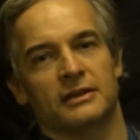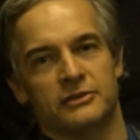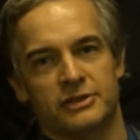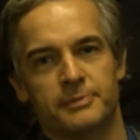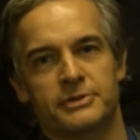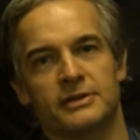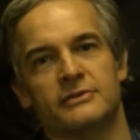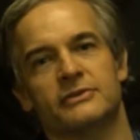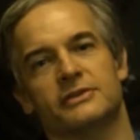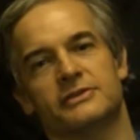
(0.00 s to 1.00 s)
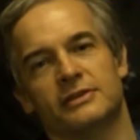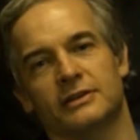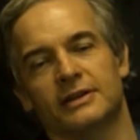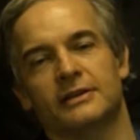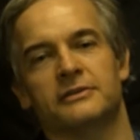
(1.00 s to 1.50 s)
Egyptians, the
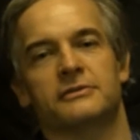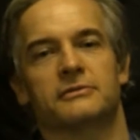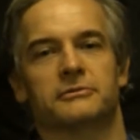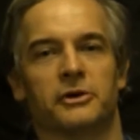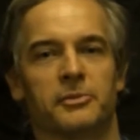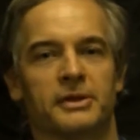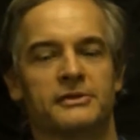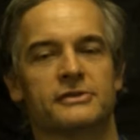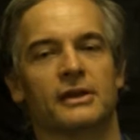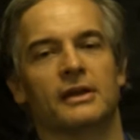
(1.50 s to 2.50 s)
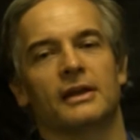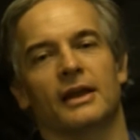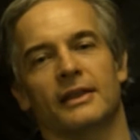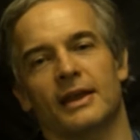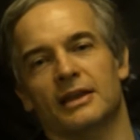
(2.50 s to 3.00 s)
Syrians, Romans,
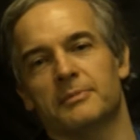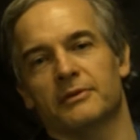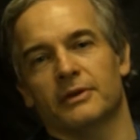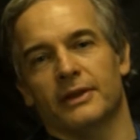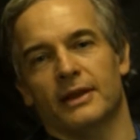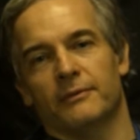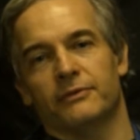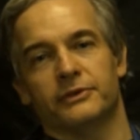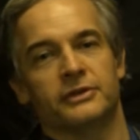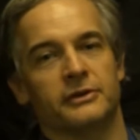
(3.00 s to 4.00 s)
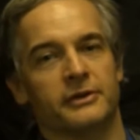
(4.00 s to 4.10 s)
and that can be really helpful too.